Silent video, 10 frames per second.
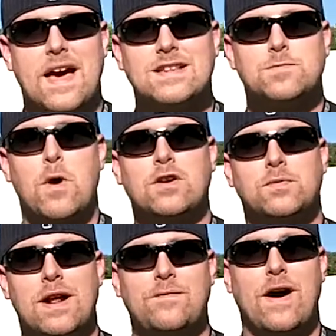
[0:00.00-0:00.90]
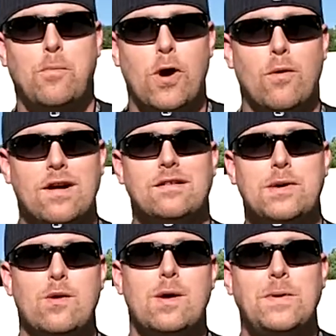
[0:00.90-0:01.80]
Hey, it's Sparks from 95.1
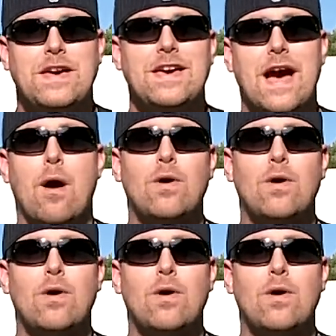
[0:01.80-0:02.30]
WAPE.